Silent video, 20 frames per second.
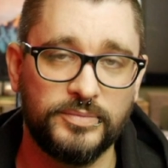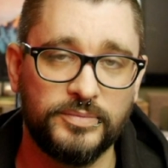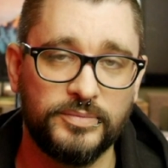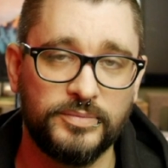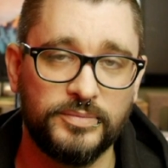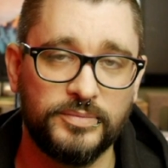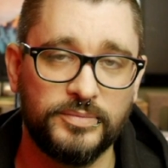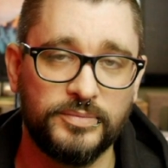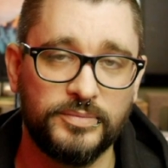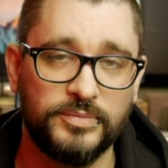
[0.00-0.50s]

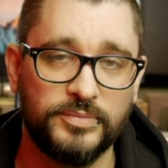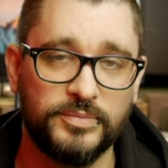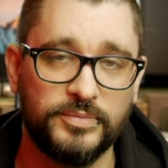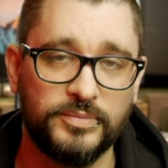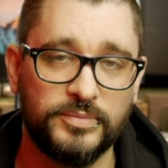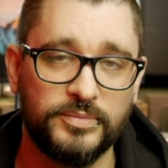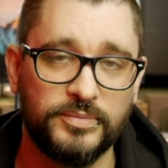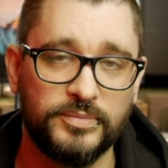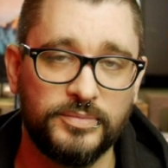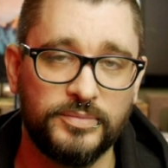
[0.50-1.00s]

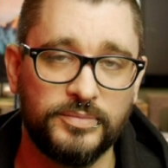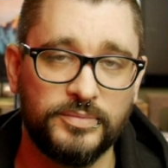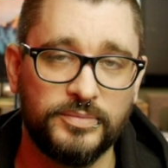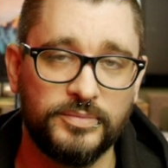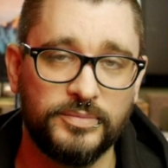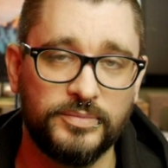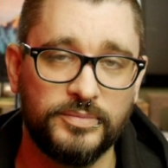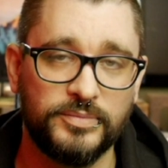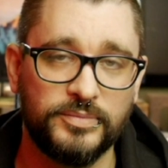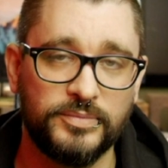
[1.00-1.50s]

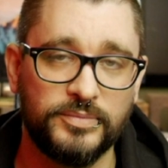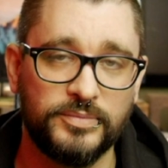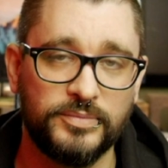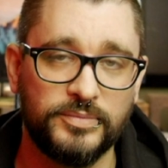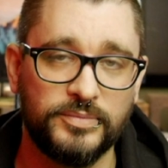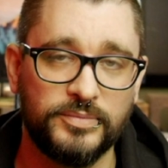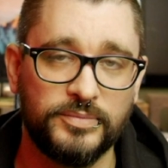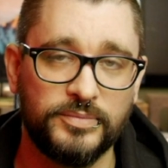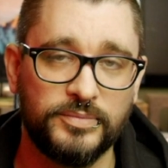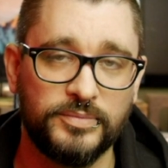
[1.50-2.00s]

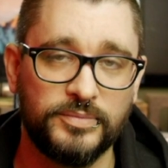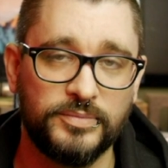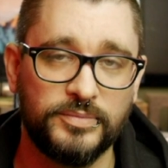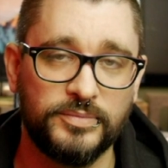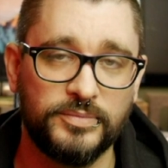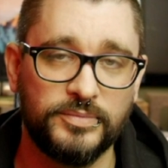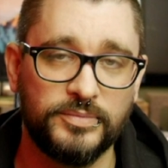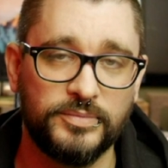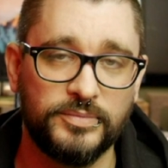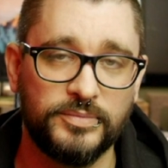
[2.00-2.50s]

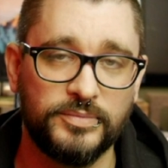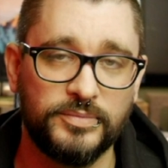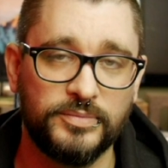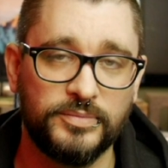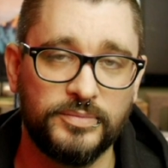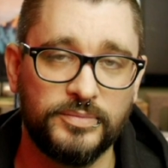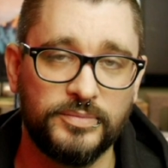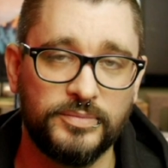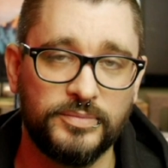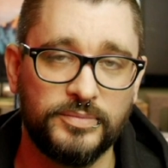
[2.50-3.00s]

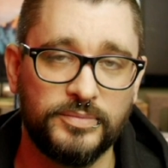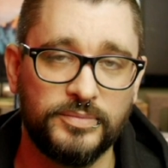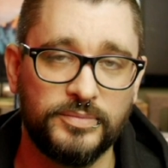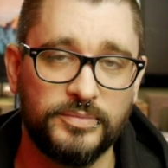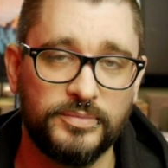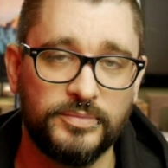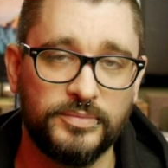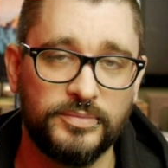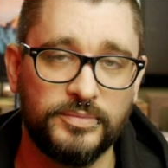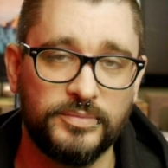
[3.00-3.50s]

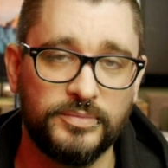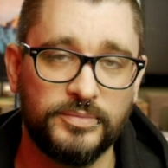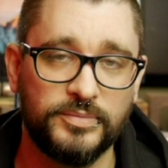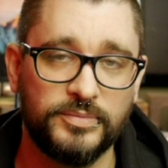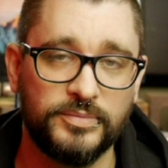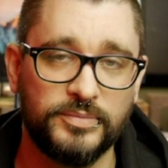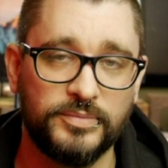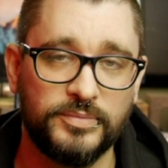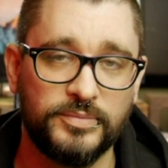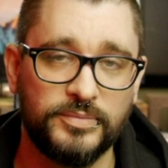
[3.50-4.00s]

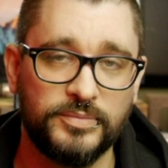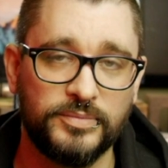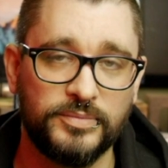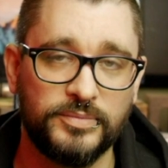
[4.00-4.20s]
[no speech]